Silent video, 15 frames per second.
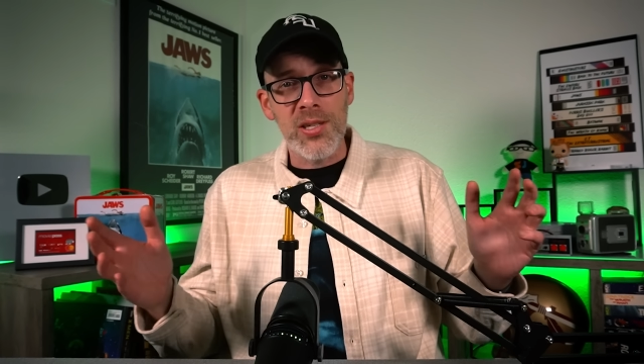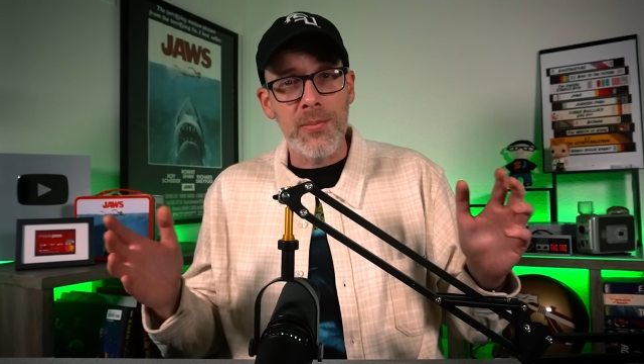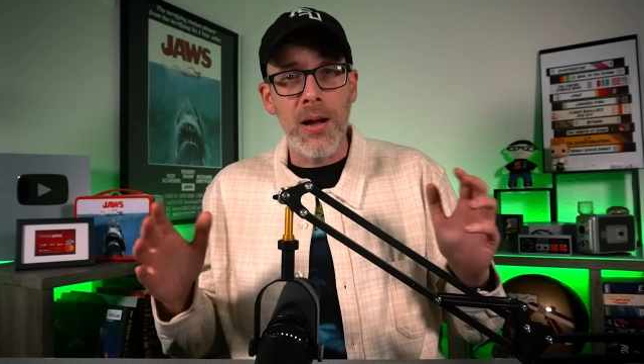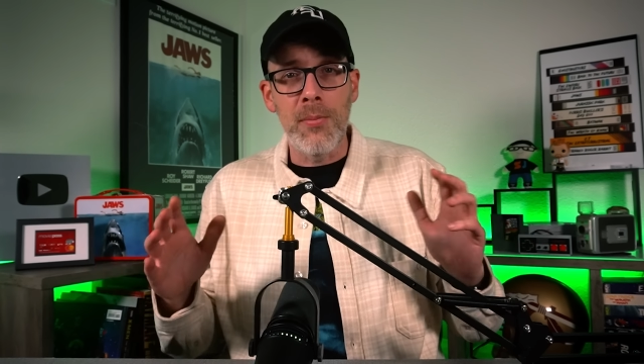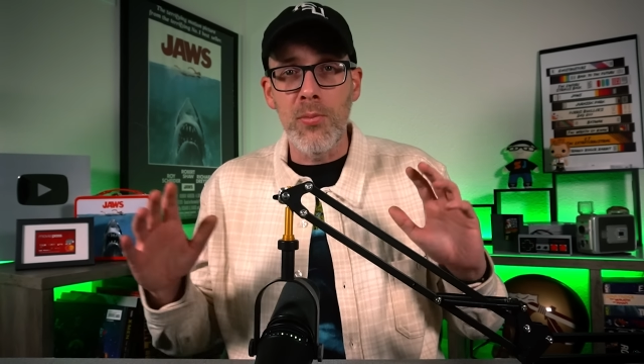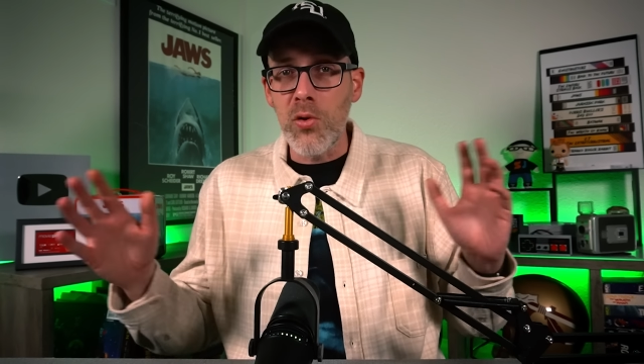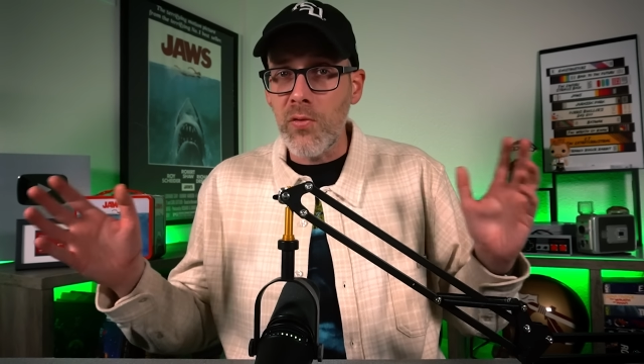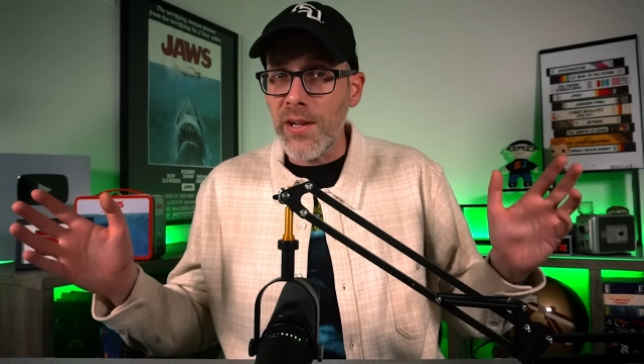
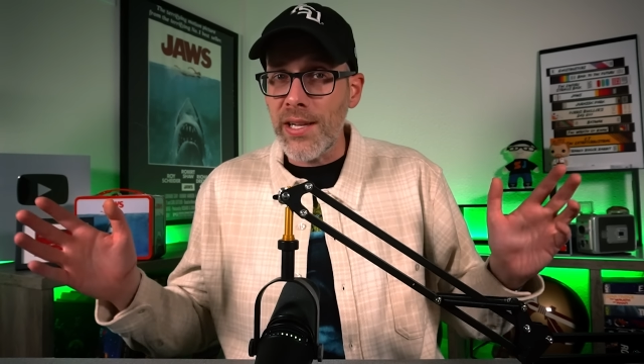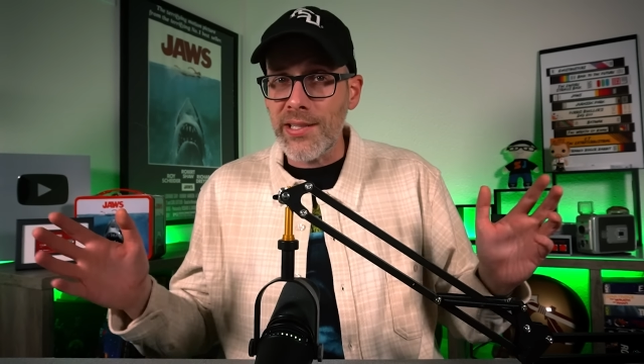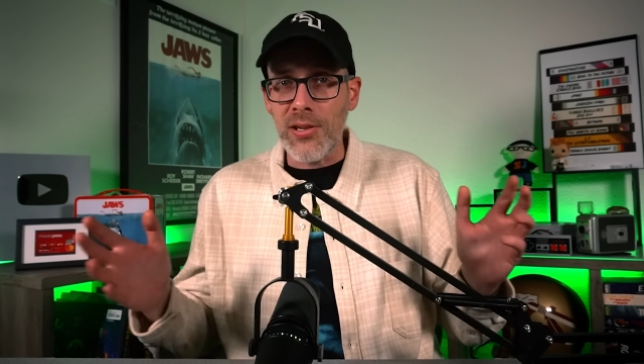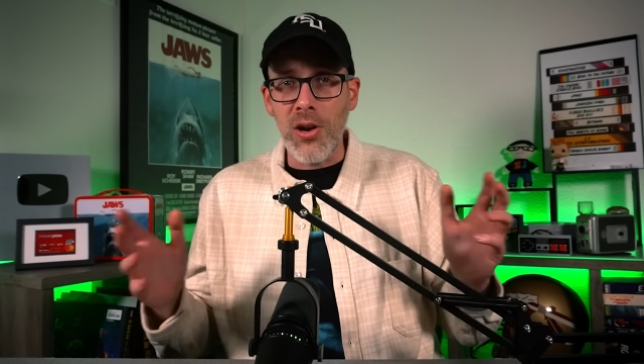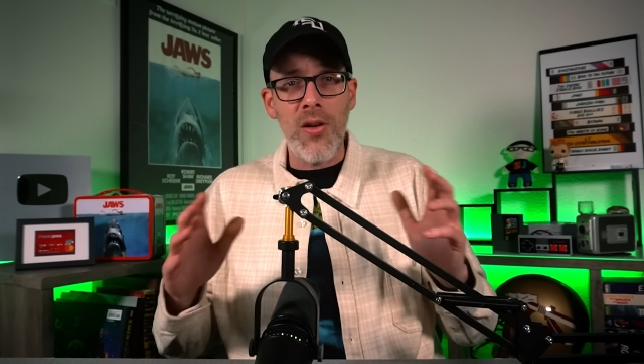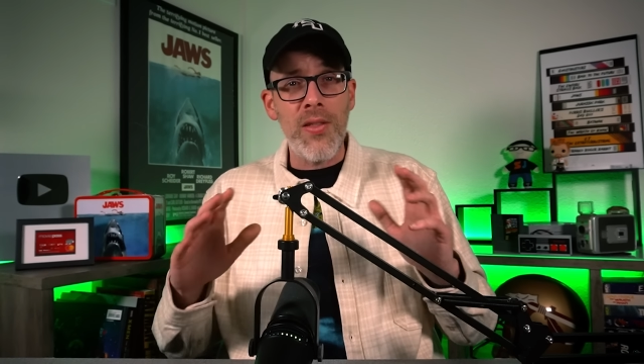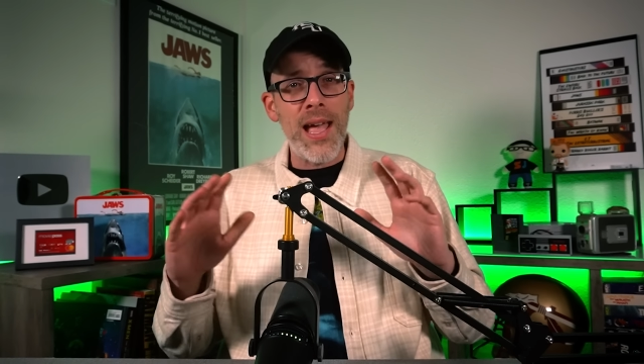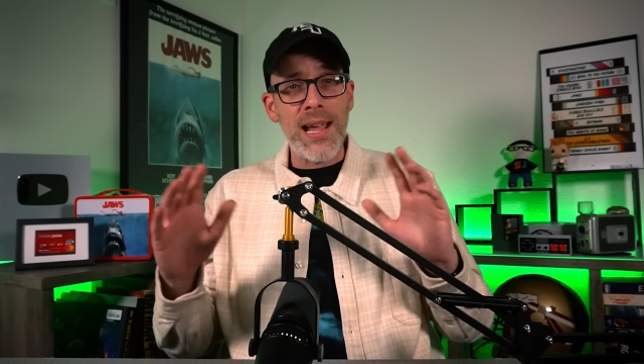about movies
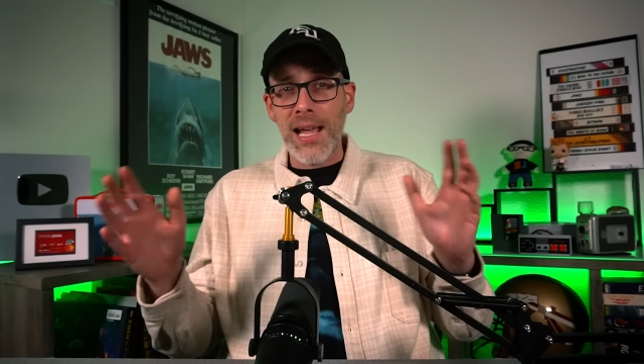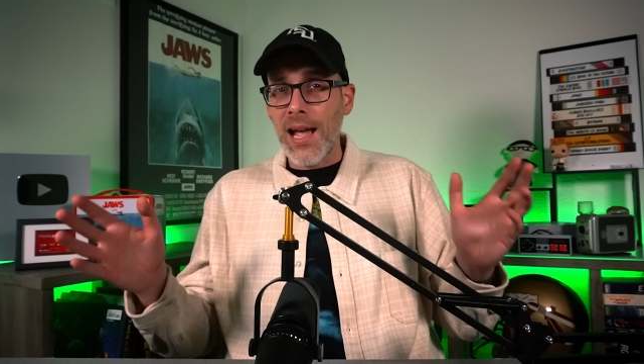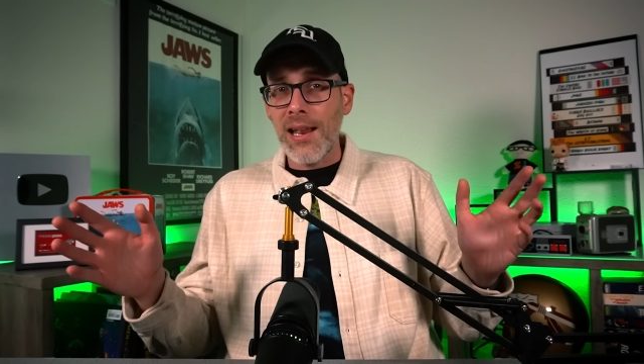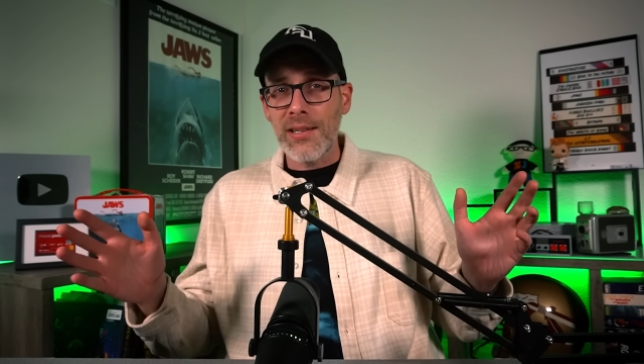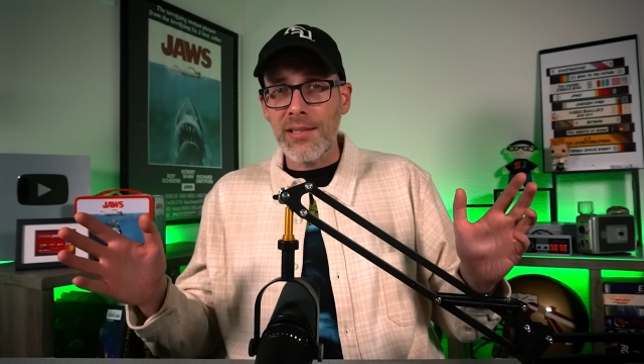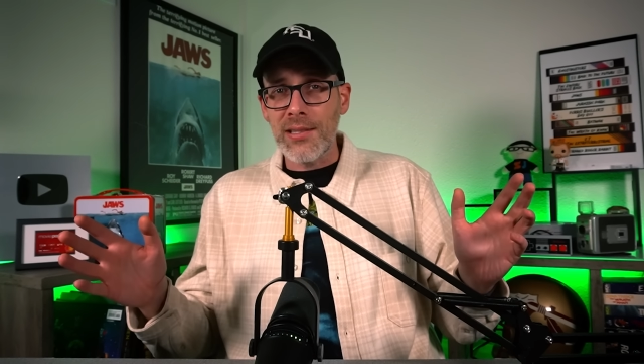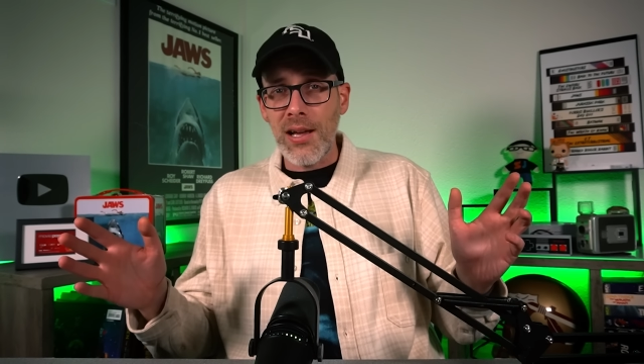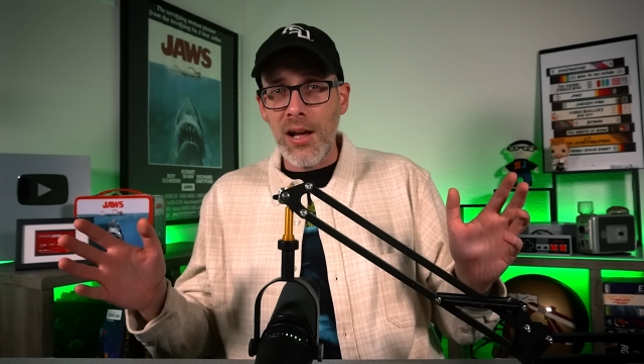and all that kind
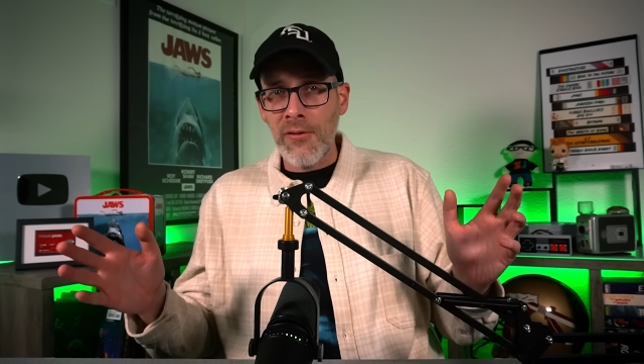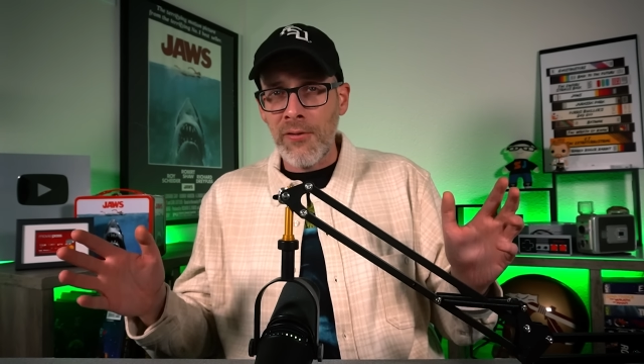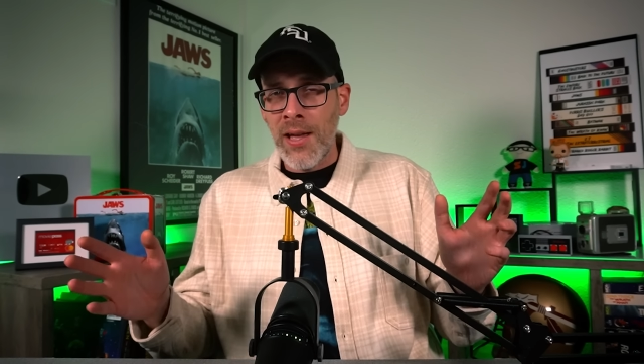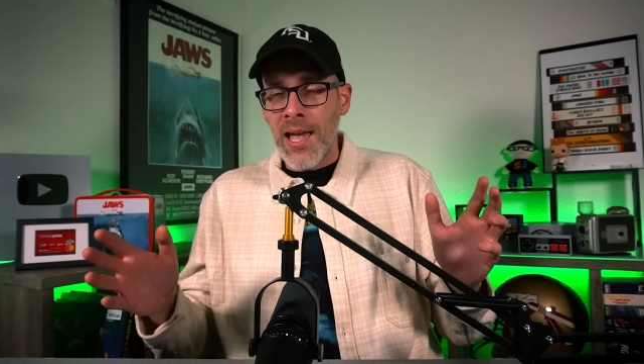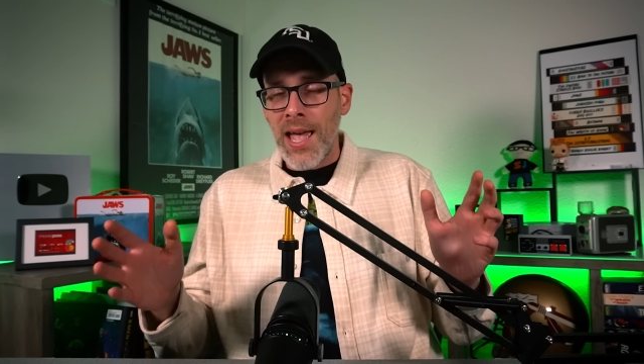of stuff.